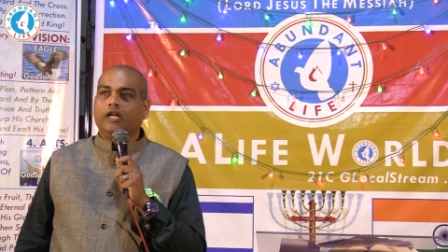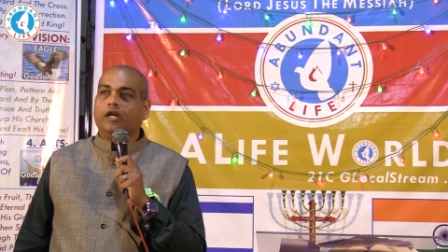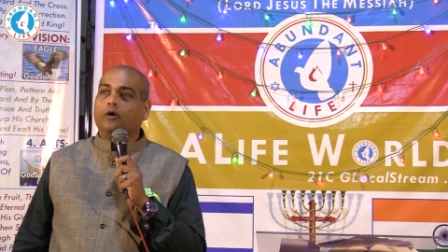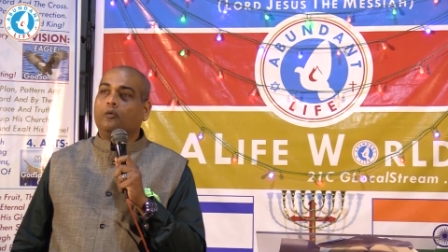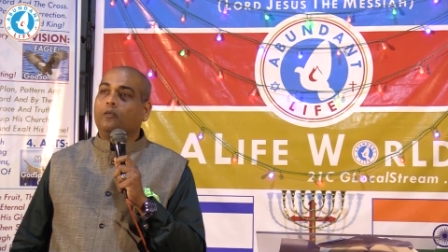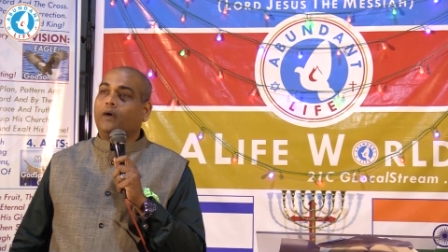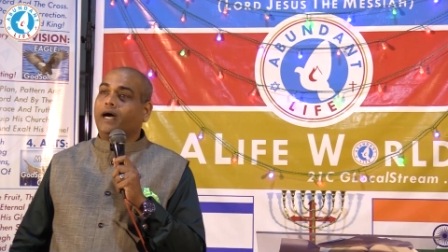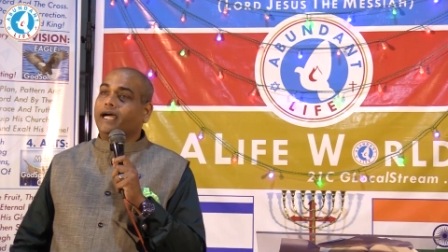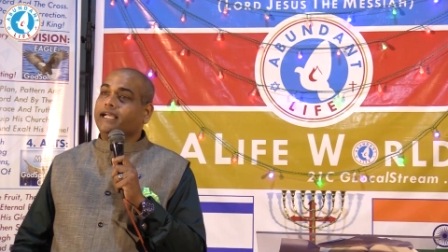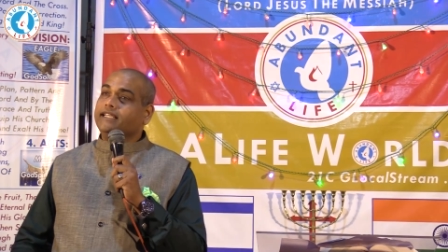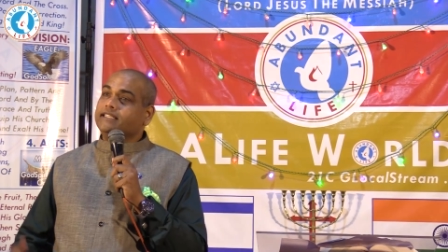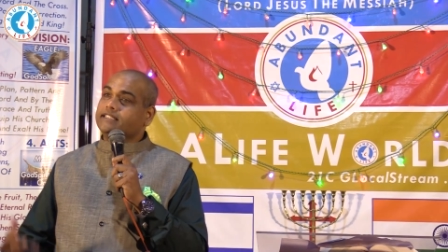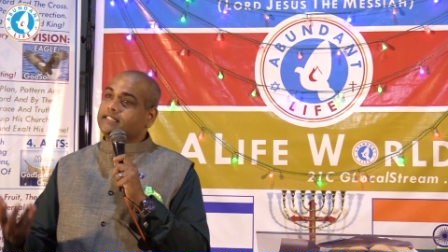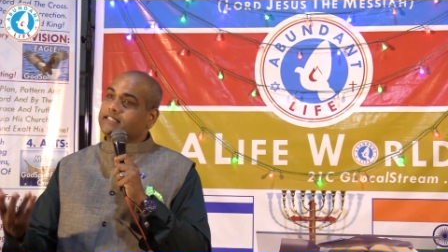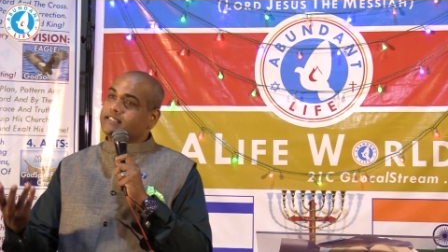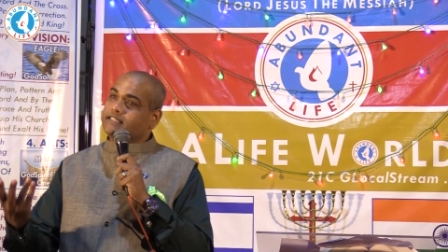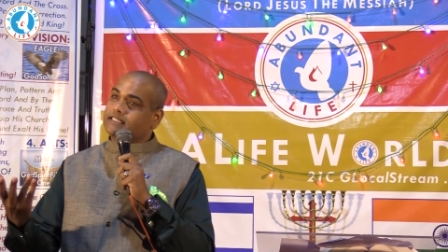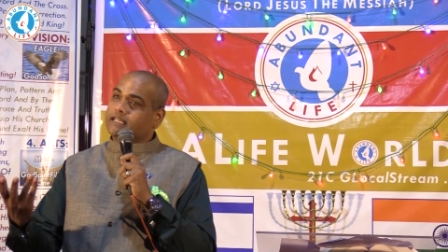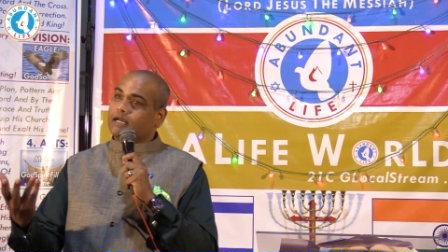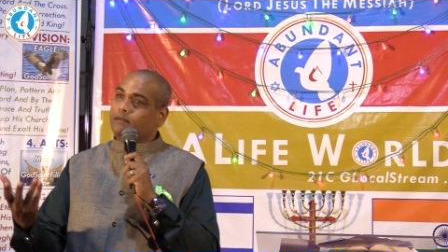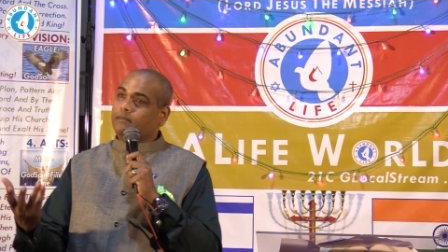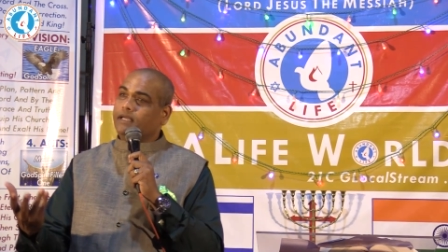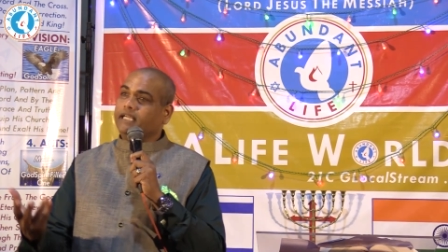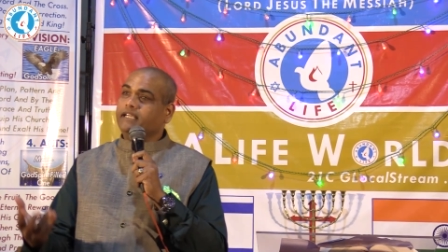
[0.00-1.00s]
Now, why is
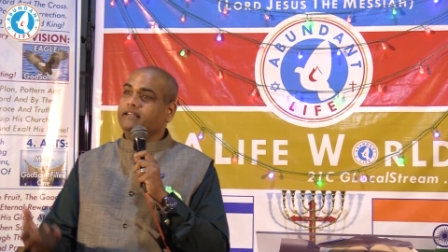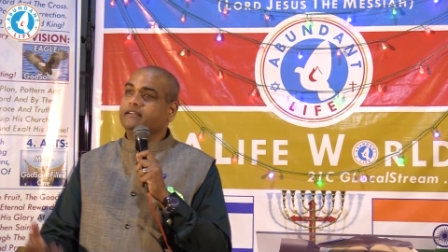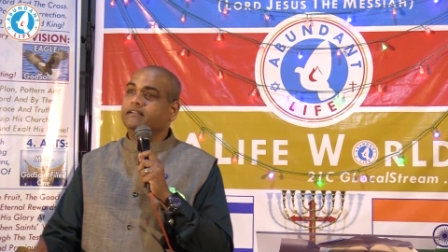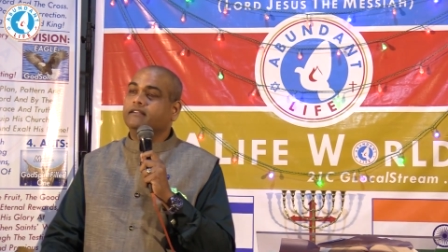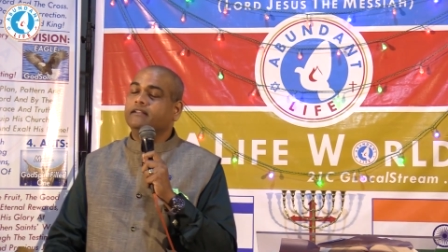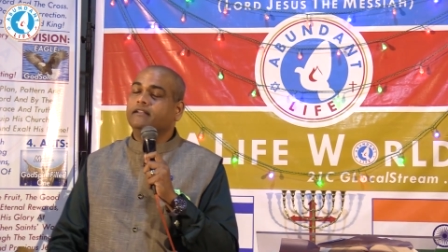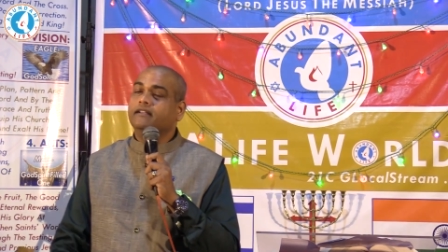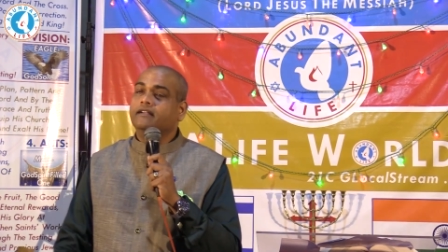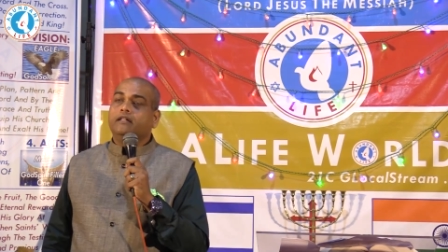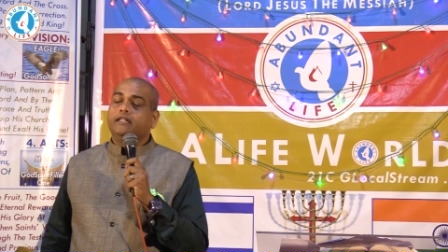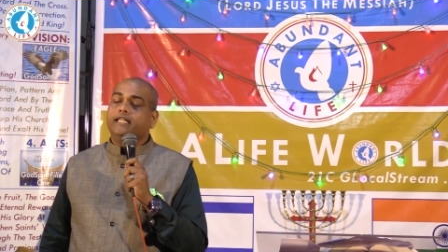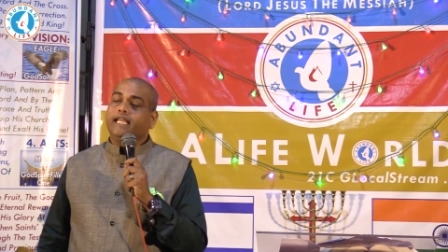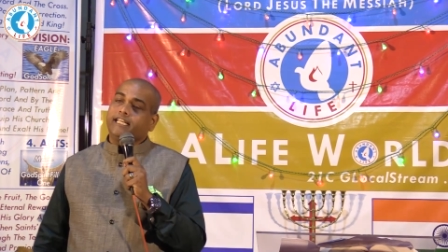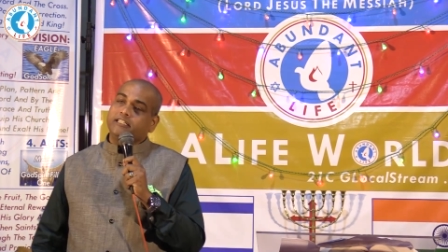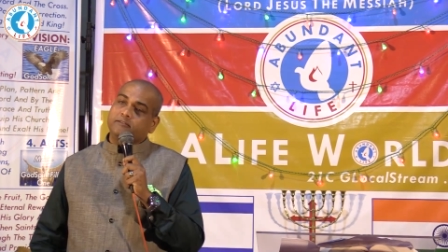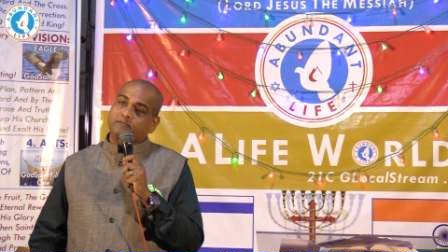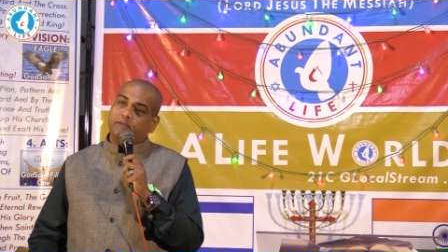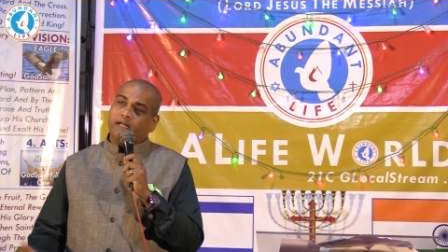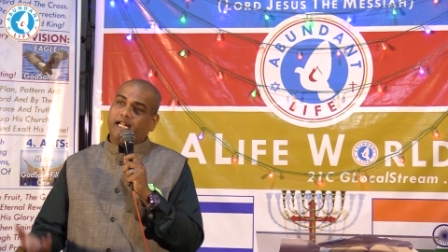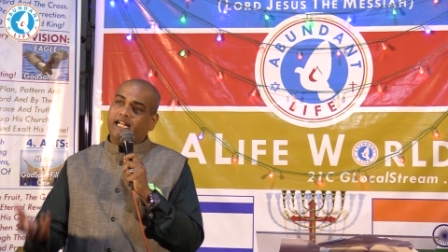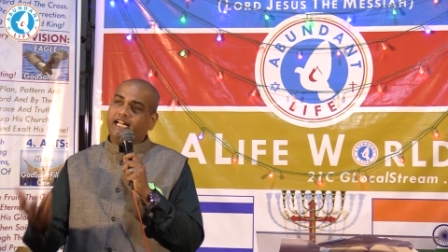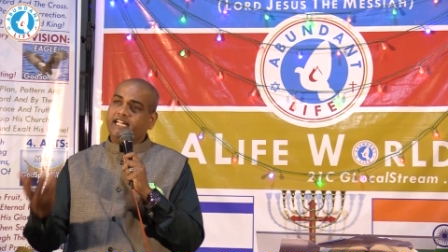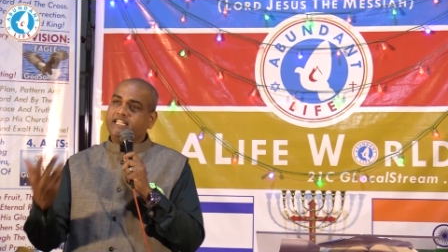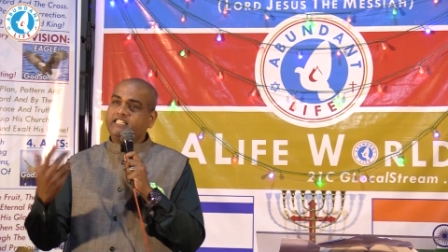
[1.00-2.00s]
this coming? The
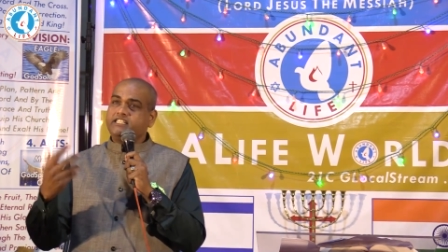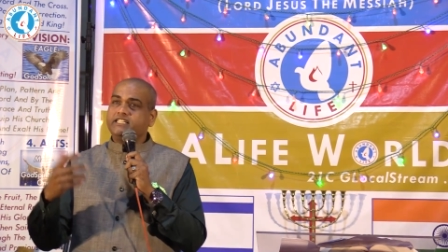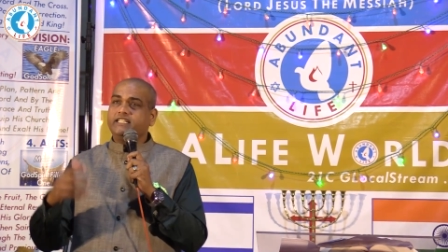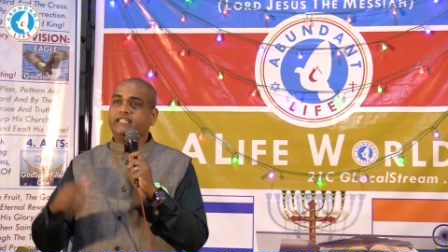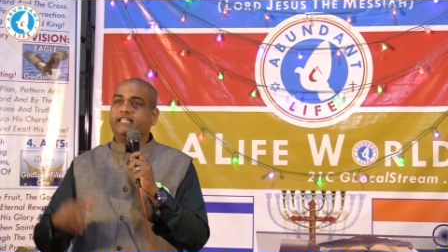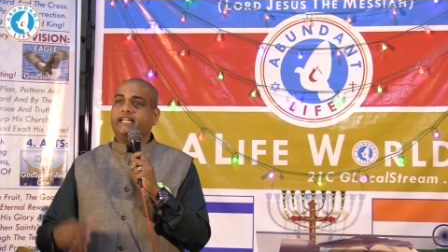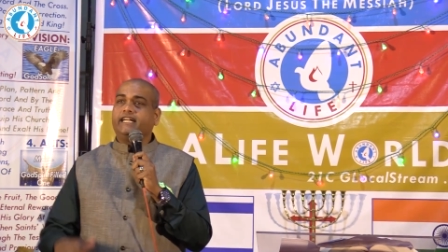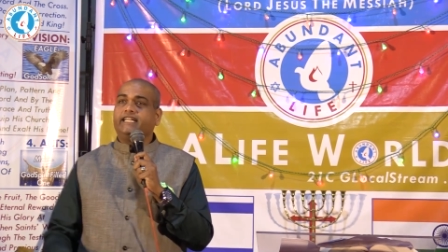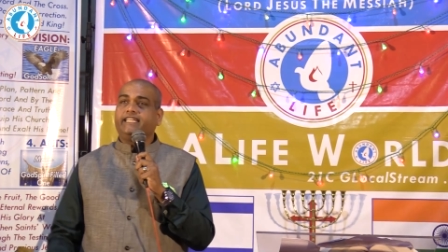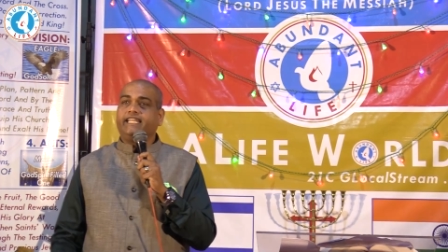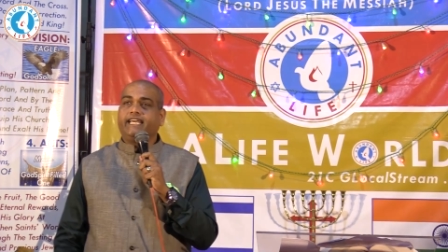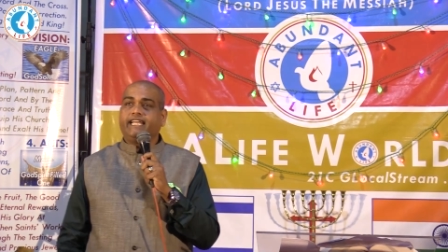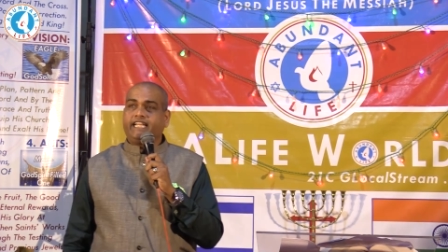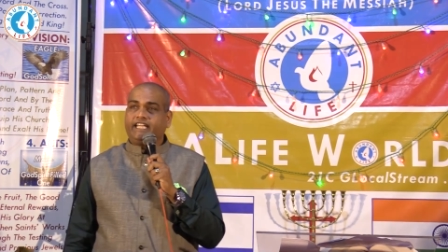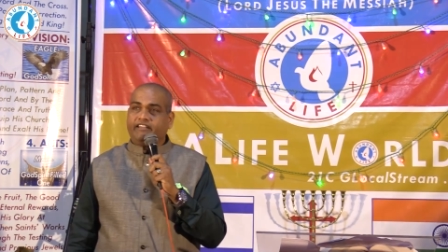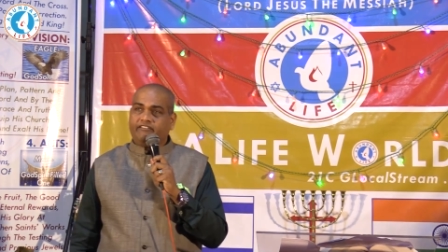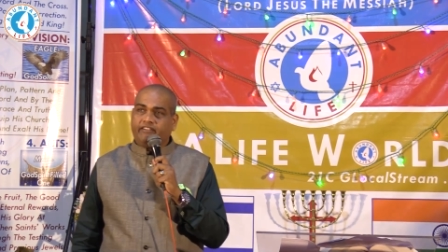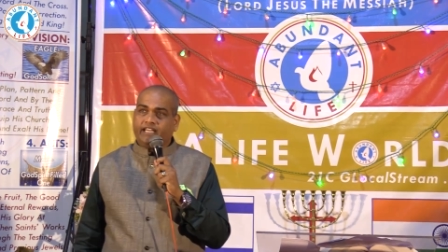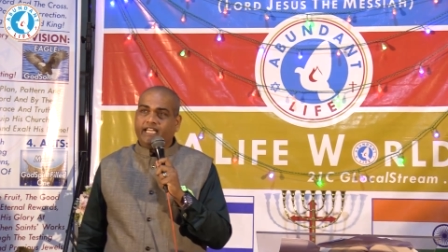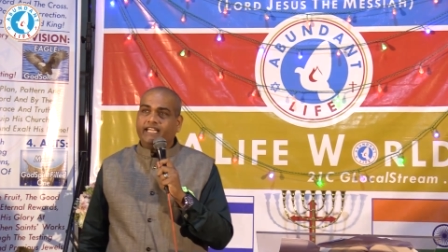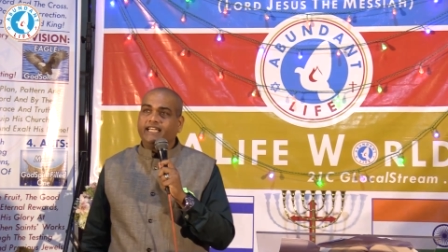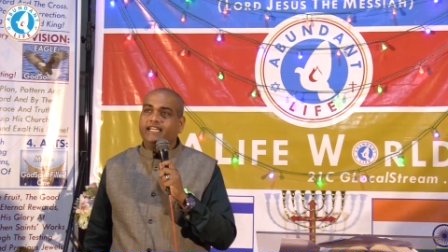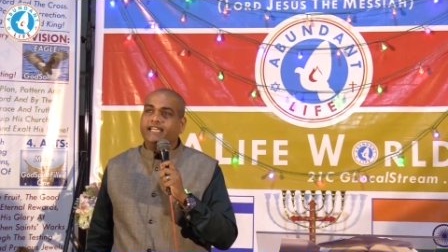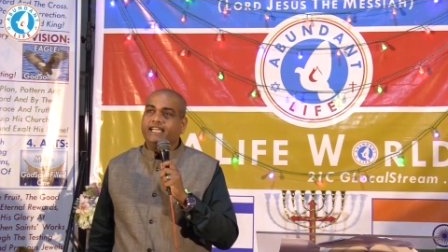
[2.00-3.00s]
explanation that they're
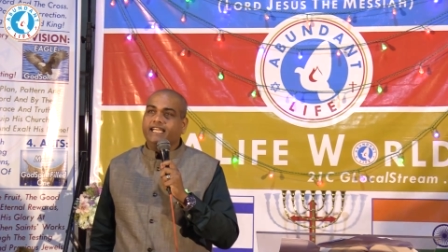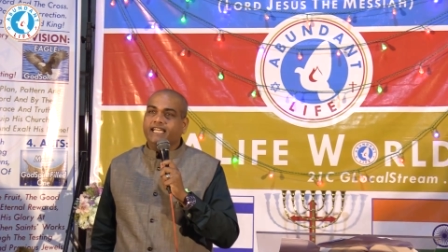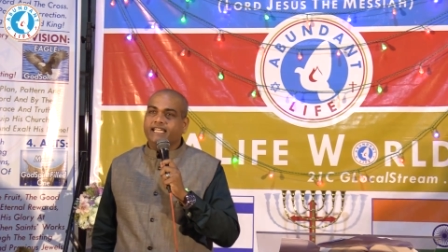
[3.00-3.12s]
giving